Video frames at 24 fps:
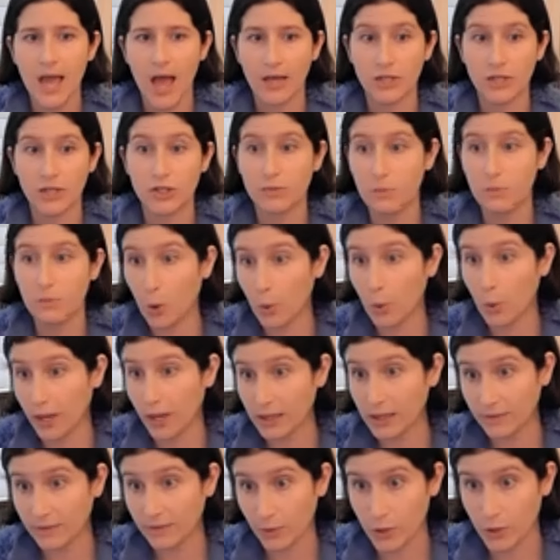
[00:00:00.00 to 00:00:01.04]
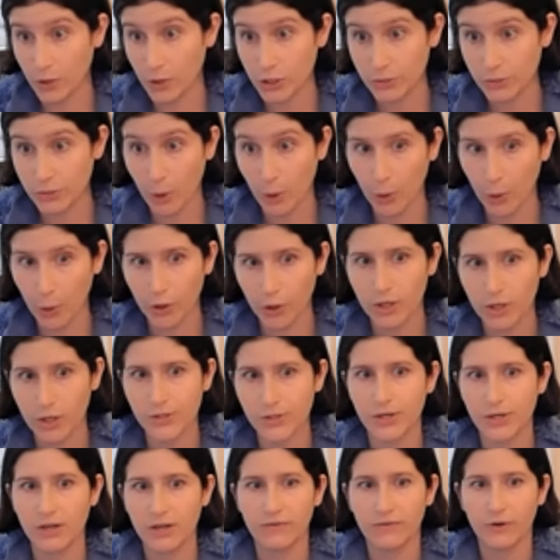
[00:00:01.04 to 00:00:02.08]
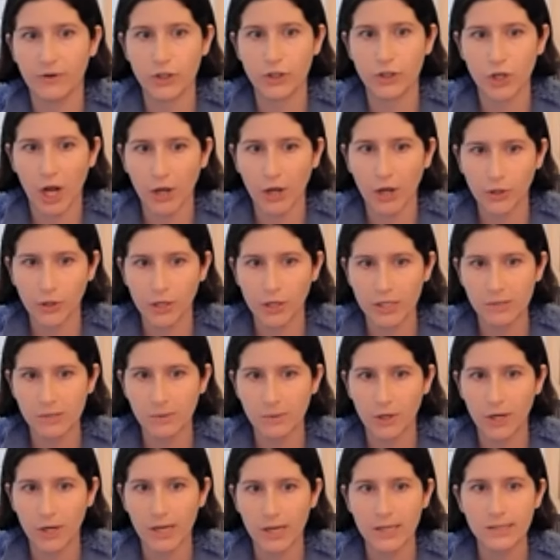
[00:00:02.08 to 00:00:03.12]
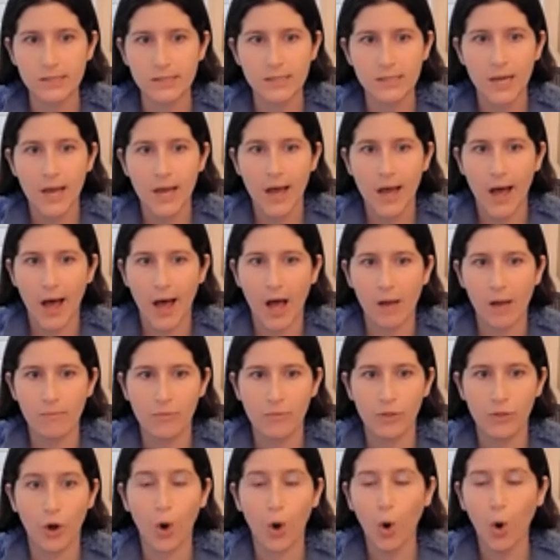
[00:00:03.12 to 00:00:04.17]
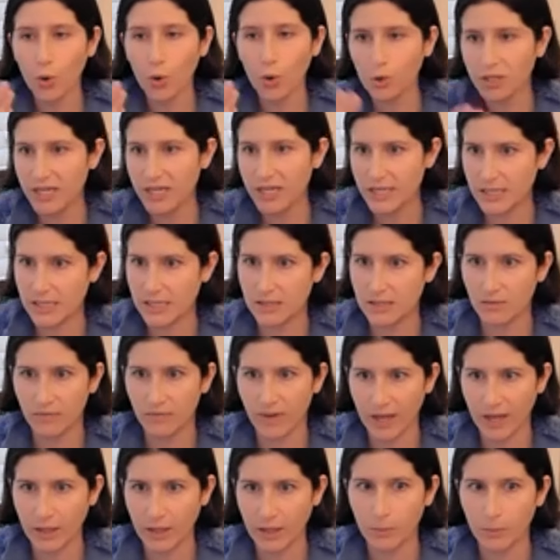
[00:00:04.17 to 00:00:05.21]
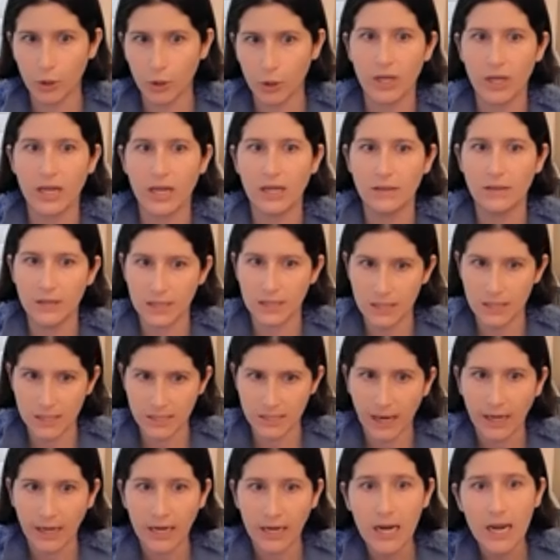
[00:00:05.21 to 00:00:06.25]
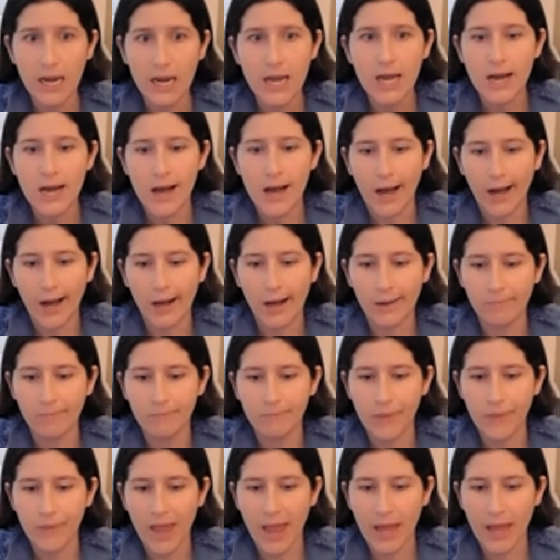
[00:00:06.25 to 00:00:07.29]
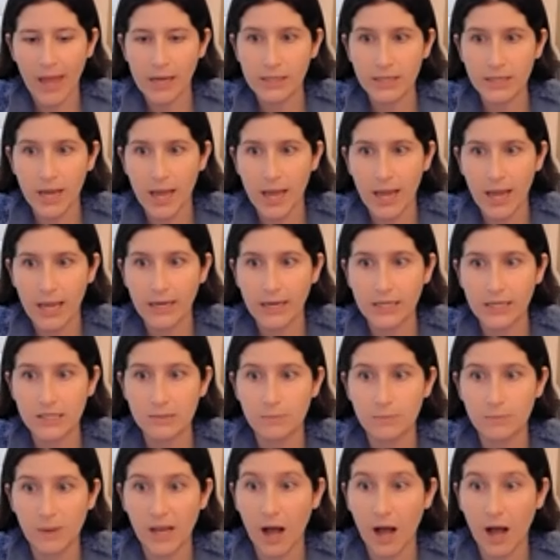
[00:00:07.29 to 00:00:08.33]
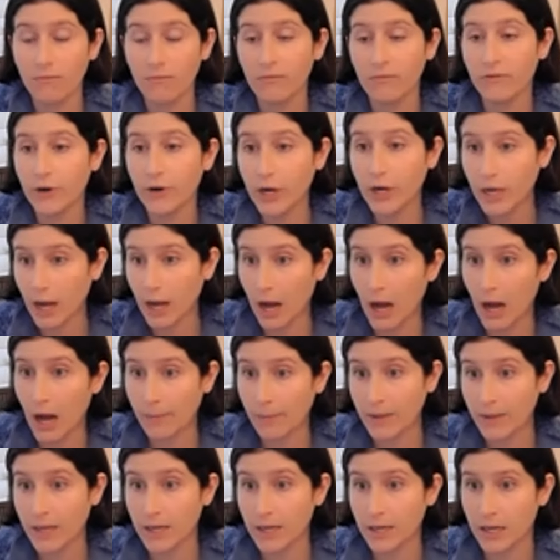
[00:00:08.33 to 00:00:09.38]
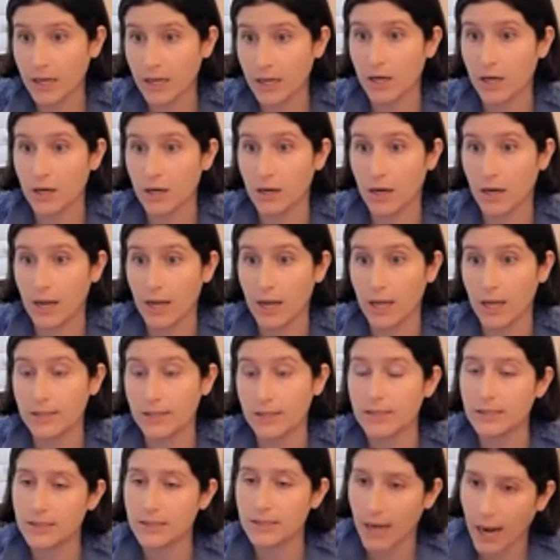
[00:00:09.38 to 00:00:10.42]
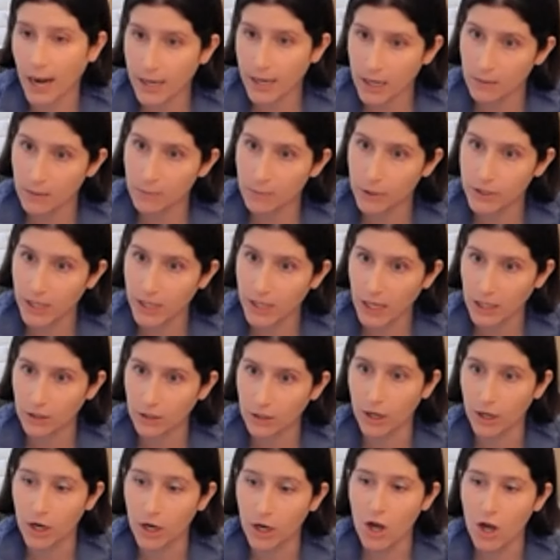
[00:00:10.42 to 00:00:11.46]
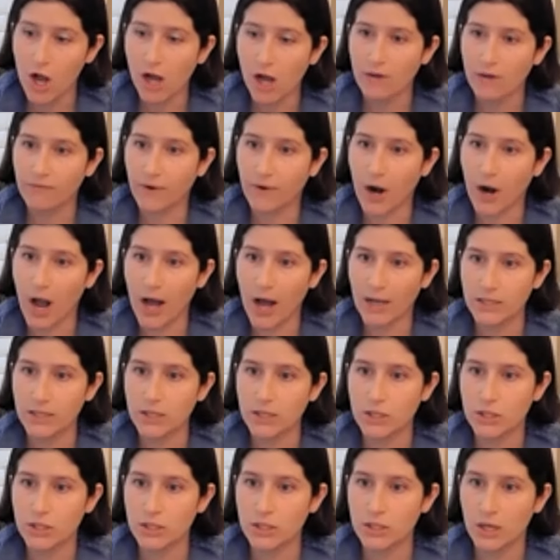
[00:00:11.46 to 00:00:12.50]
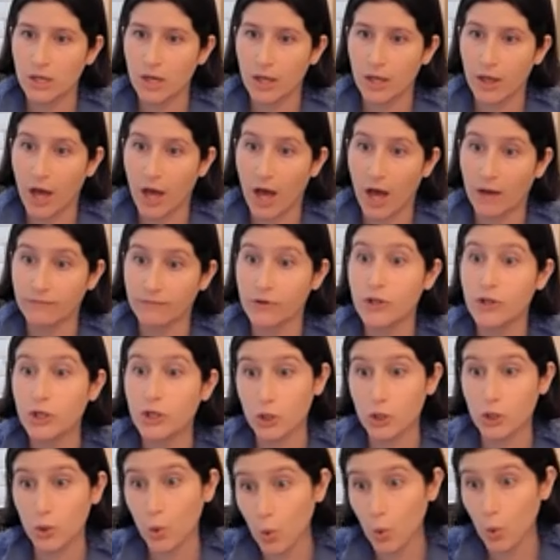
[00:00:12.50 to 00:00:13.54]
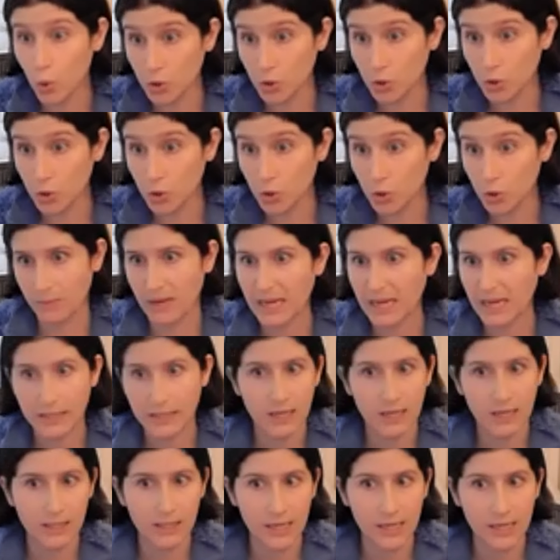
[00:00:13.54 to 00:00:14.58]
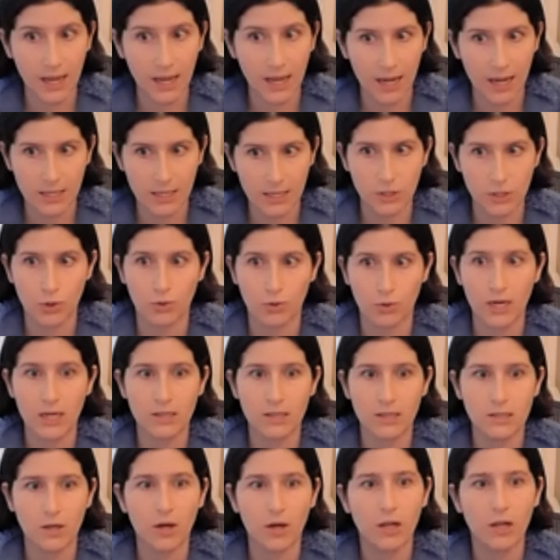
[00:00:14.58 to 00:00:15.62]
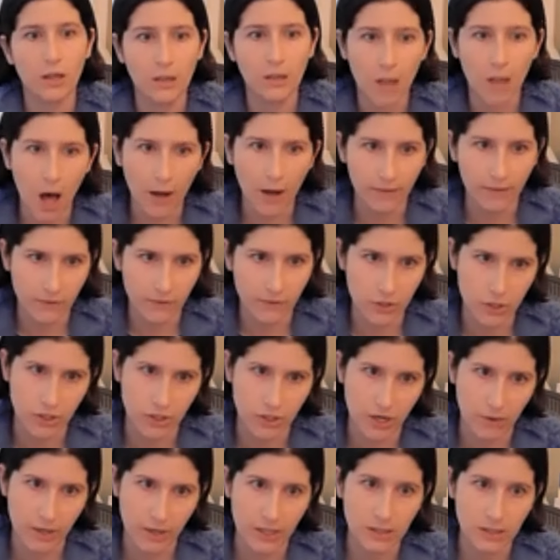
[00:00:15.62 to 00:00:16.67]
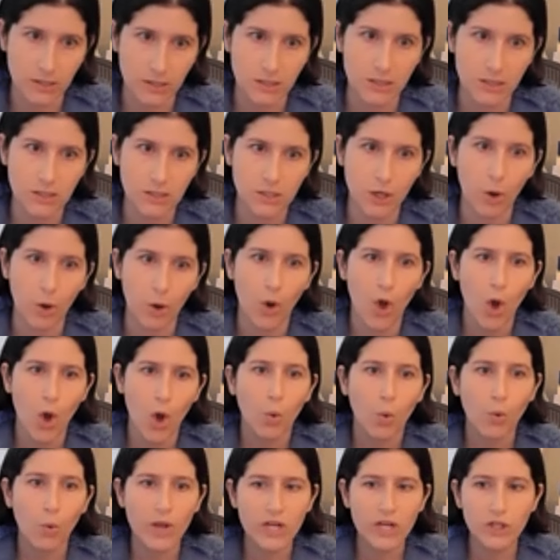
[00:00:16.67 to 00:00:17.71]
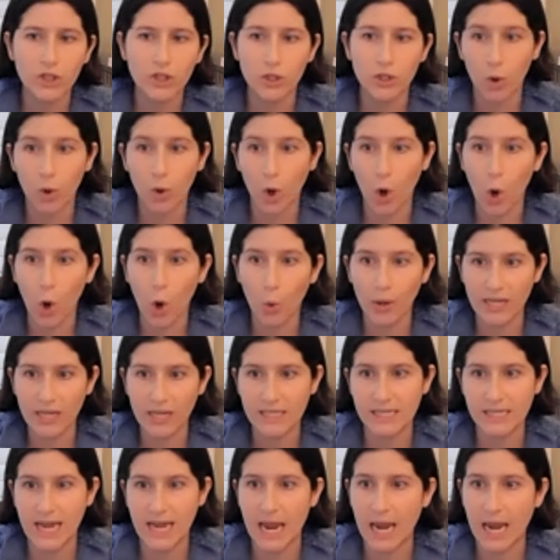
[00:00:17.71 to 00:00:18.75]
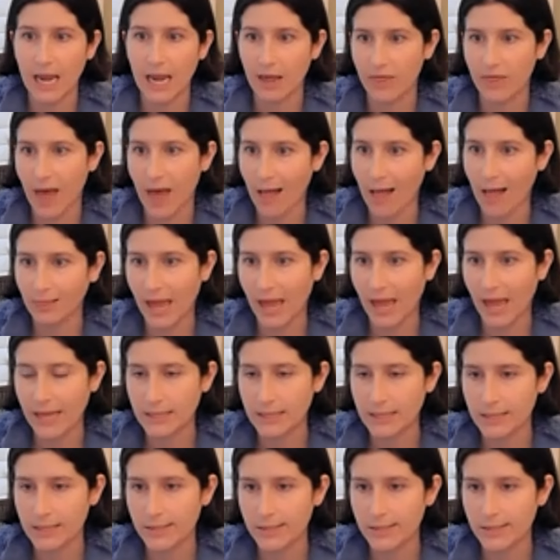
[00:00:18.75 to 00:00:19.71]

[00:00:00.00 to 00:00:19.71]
Smoking, living with a smoker is an adverse childhood experience. The whole list is available in the study. And it has become very common here in Cincinnati in particular for us, for the schools to be conducting ACE screens on a lot of the students. And so we do always take that lens.